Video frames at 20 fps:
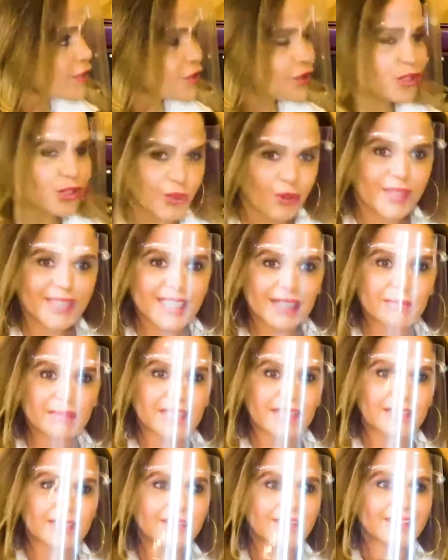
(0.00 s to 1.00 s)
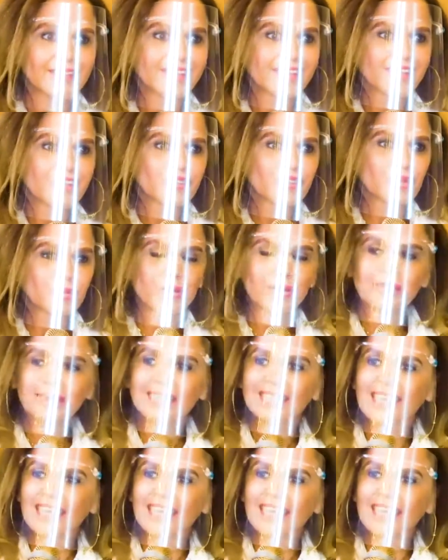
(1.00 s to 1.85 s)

You know what I mean? You're probably